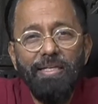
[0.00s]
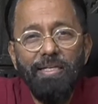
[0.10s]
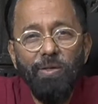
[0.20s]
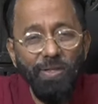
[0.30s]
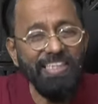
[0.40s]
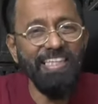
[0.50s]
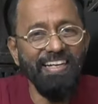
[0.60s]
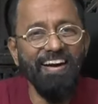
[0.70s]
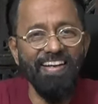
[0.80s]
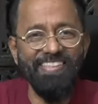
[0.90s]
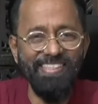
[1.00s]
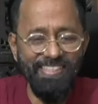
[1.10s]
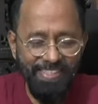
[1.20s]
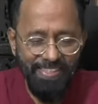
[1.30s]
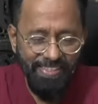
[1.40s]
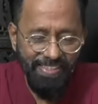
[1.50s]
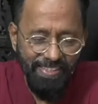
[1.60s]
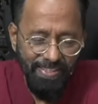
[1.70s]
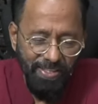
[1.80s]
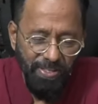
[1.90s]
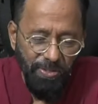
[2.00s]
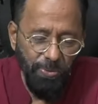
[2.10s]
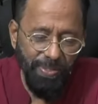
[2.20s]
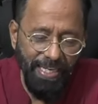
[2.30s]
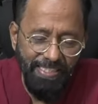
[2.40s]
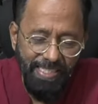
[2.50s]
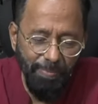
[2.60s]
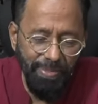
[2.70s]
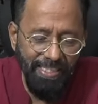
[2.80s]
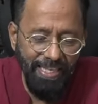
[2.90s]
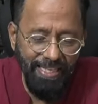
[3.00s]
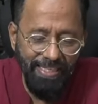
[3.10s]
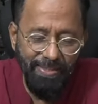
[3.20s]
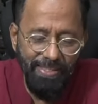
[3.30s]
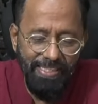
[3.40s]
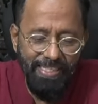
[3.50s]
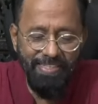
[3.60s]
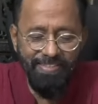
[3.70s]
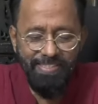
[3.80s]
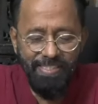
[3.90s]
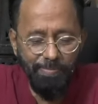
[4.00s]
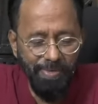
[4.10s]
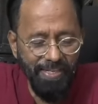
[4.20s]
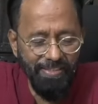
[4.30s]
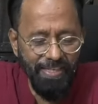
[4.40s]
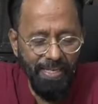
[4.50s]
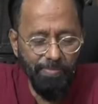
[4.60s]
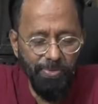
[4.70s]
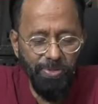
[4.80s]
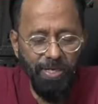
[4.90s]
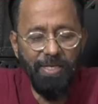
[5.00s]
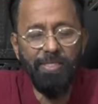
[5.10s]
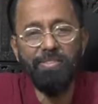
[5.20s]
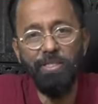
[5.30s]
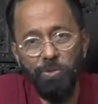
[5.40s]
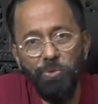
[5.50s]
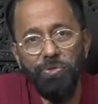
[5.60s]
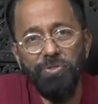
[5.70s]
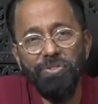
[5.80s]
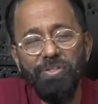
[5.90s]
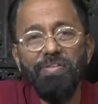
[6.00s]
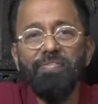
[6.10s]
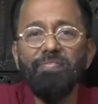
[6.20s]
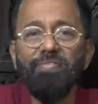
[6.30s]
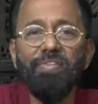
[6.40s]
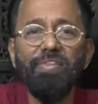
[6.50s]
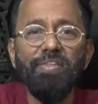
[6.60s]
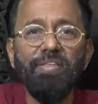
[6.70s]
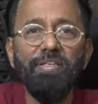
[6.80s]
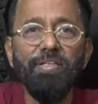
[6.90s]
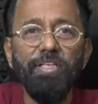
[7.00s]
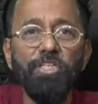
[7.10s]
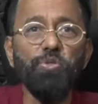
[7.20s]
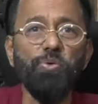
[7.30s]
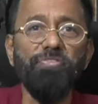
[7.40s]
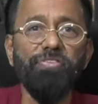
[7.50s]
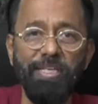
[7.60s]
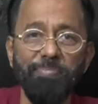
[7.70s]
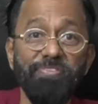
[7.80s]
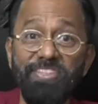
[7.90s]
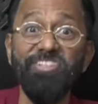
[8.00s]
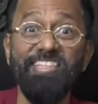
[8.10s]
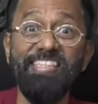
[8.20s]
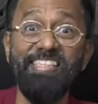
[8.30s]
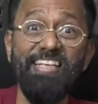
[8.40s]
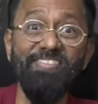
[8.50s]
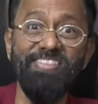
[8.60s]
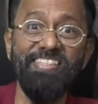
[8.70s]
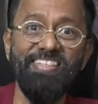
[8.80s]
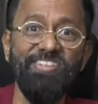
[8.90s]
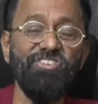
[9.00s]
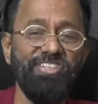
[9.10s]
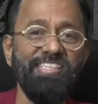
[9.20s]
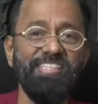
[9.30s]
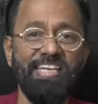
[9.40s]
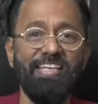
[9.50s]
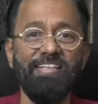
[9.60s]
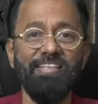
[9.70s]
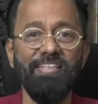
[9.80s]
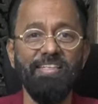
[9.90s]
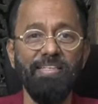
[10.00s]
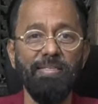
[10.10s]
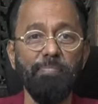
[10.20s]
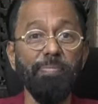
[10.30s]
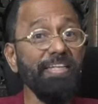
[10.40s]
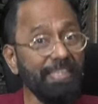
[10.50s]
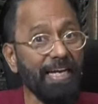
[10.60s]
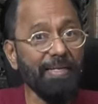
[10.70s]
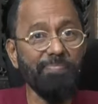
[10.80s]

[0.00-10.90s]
Look at the cast. You get somebody like Dulqueer, Salman, and Mrunal, Thankur into a film, which in itself is an interesting paradigm.